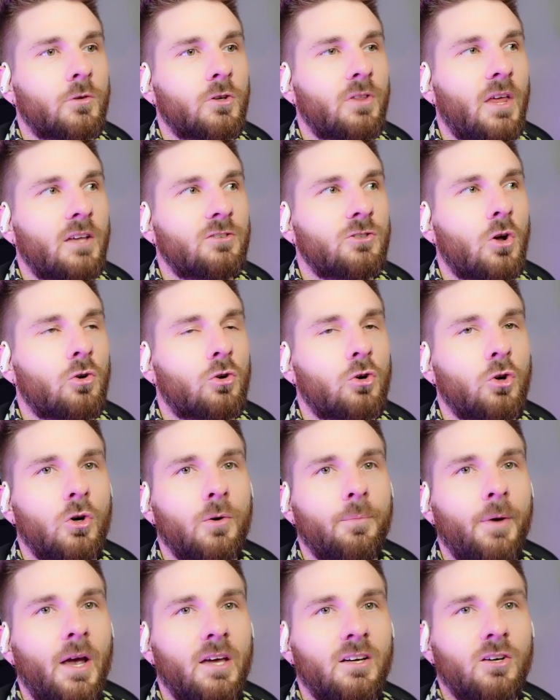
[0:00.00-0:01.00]
Dude, that's so cool,
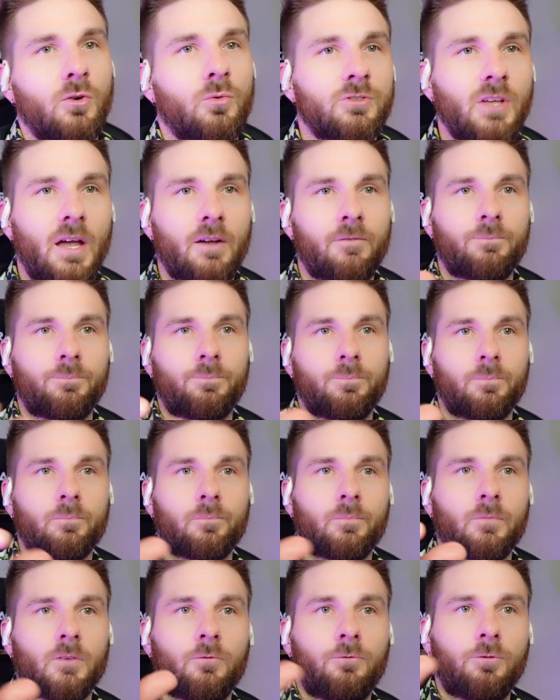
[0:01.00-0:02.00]
man. It was like
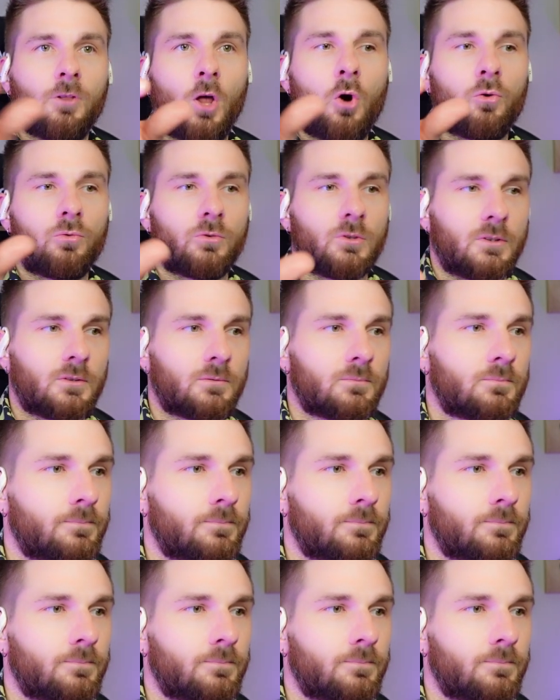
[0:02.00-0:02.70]
floating.